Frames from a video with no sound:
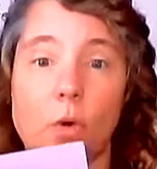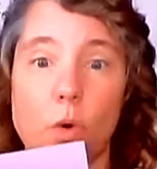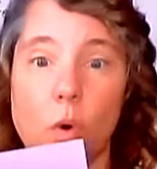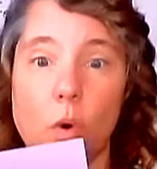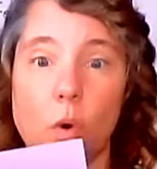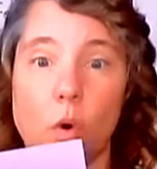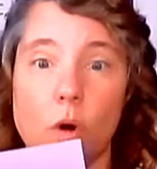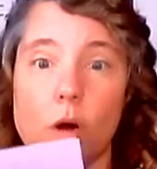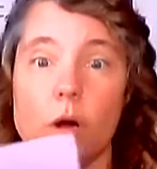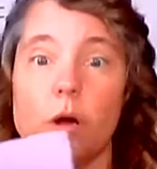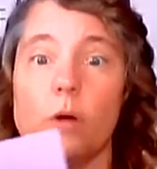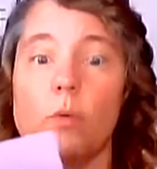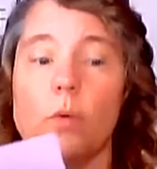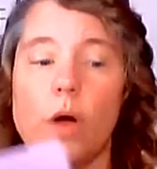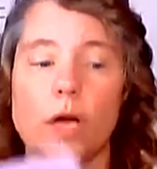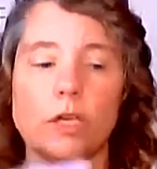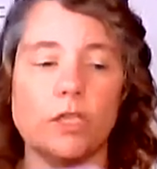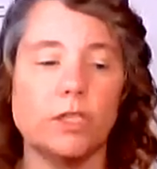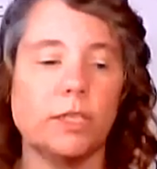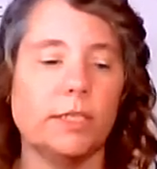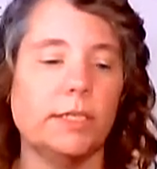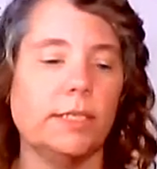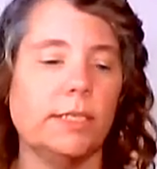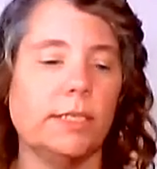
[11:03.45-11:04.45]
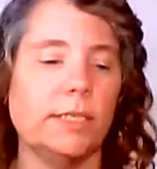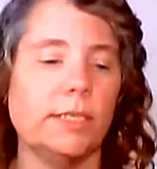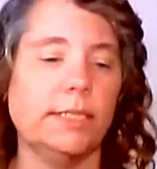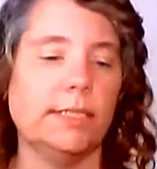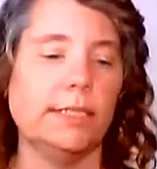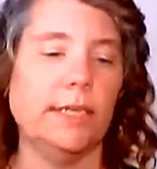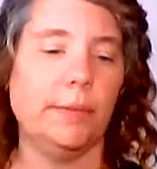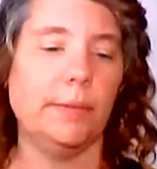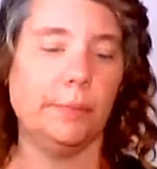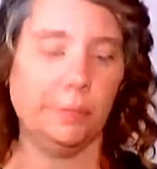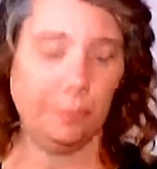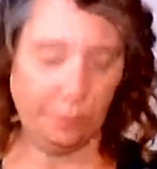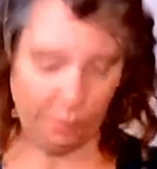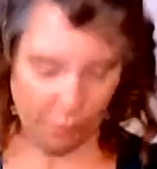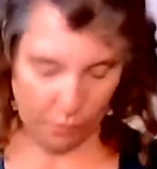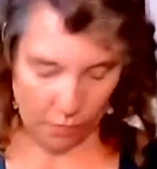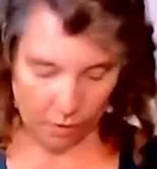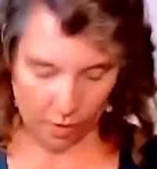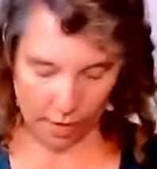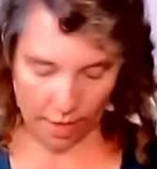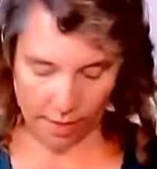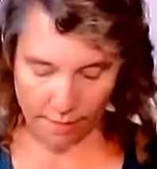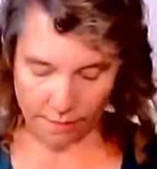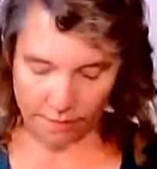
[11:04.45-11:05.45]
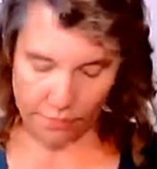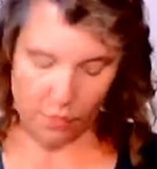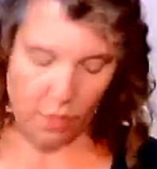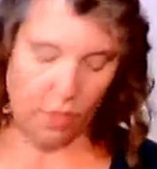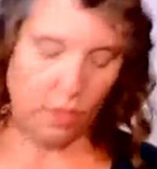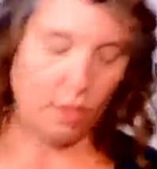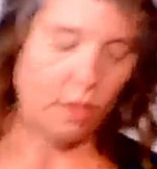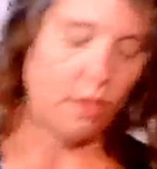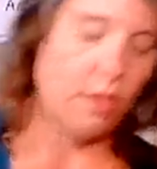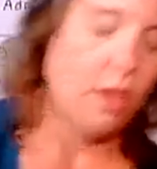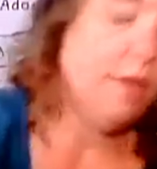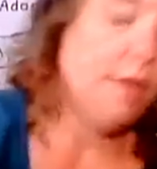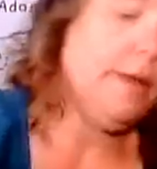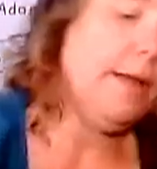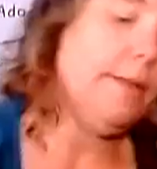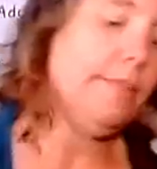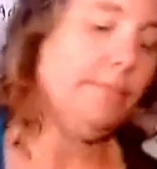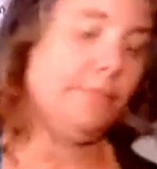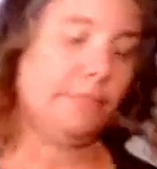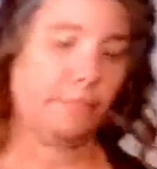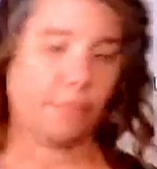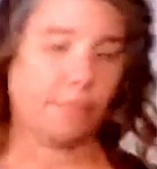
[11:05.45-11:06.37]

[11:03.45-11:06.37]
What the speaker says: or Washington, D.C. Okay? All right.